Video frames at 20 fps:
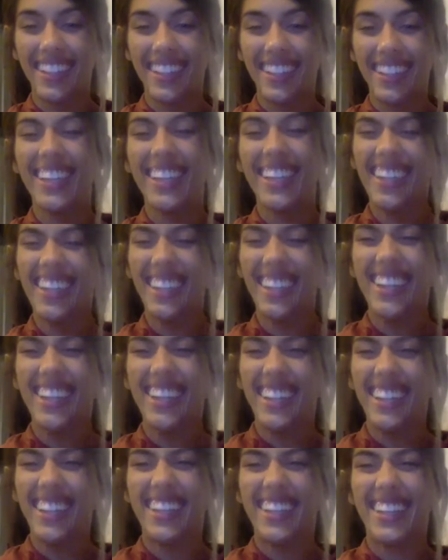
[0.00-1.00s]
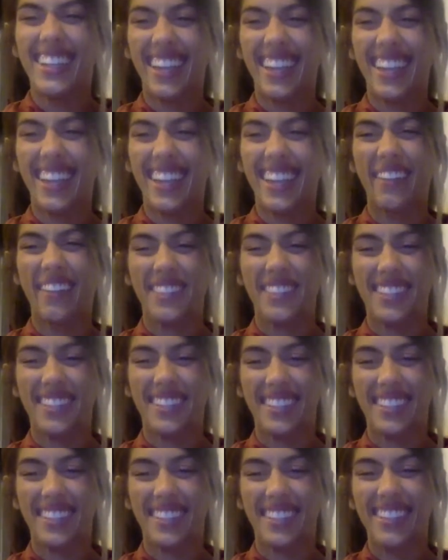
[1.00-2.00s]

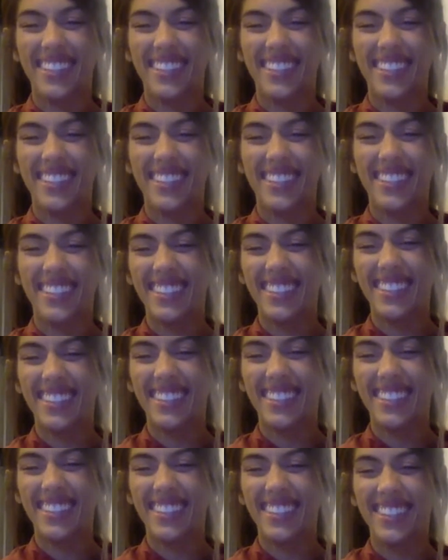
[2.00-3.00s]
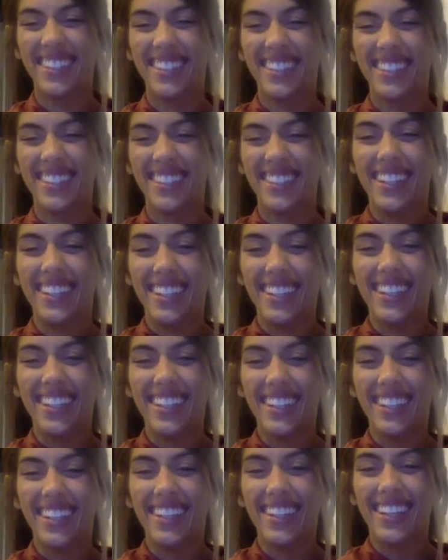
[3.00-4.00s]

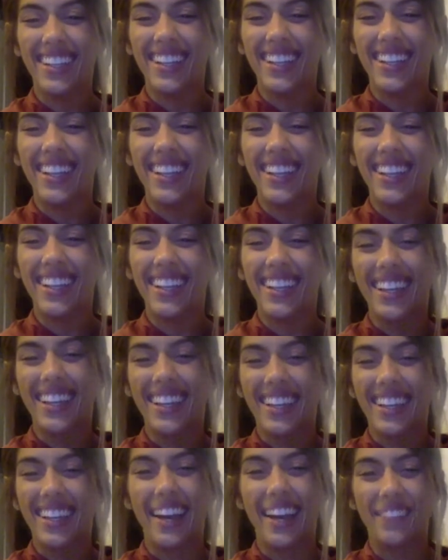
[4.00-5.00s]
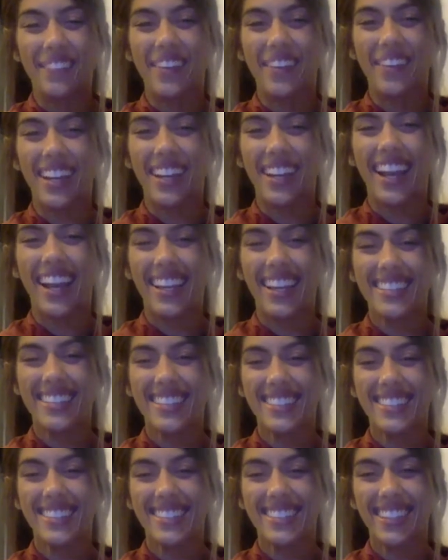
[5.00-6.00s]

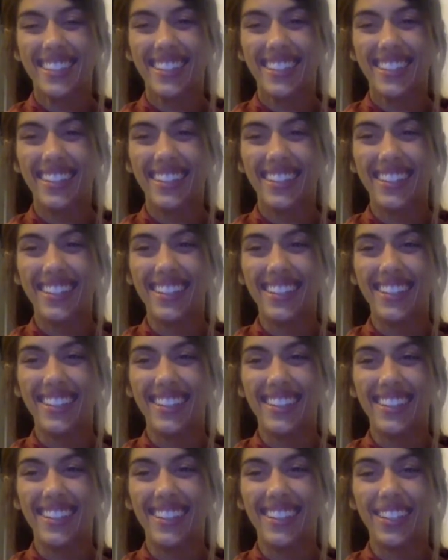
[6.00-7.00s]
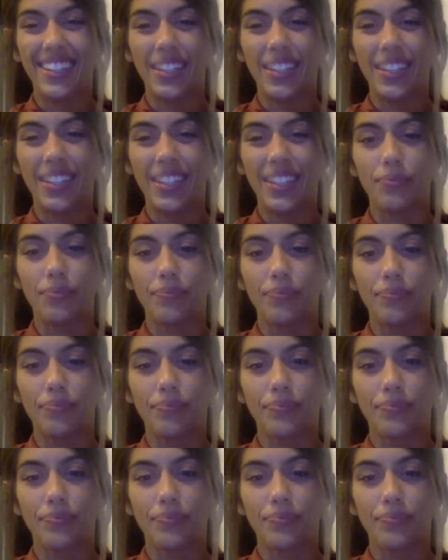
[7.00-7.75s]
(not speaking)